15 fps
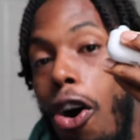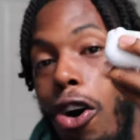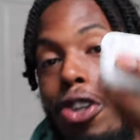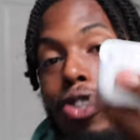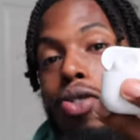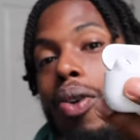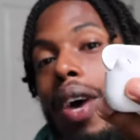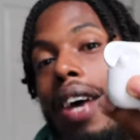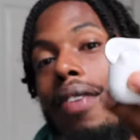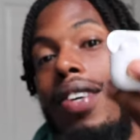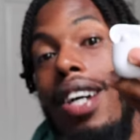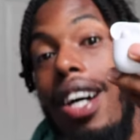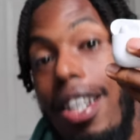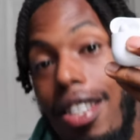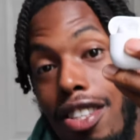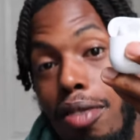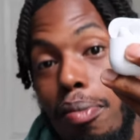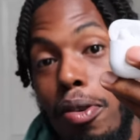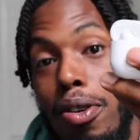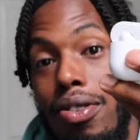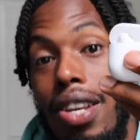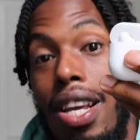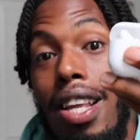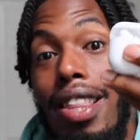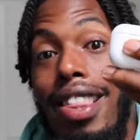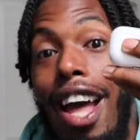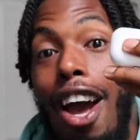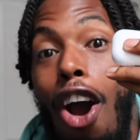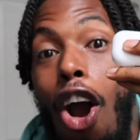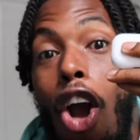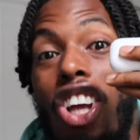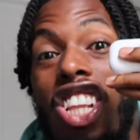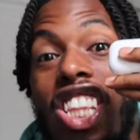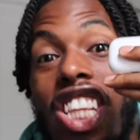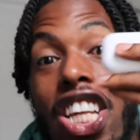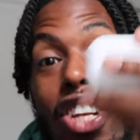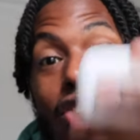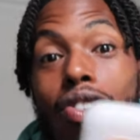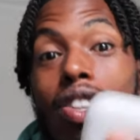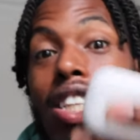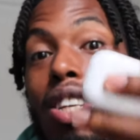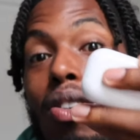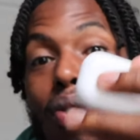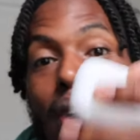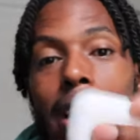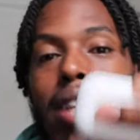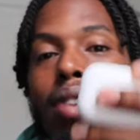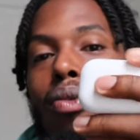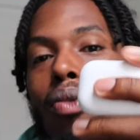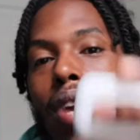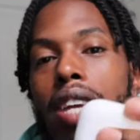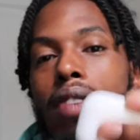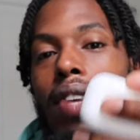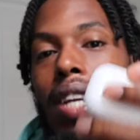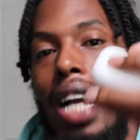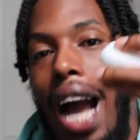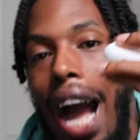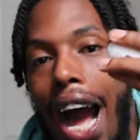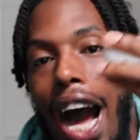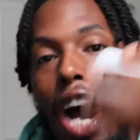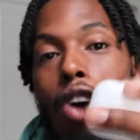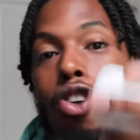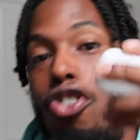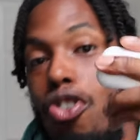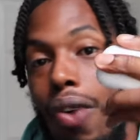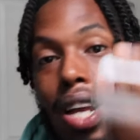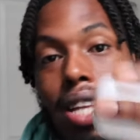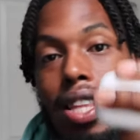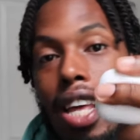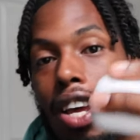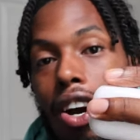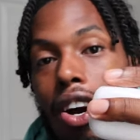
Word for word: also have customers that are literally ranting and raving how great they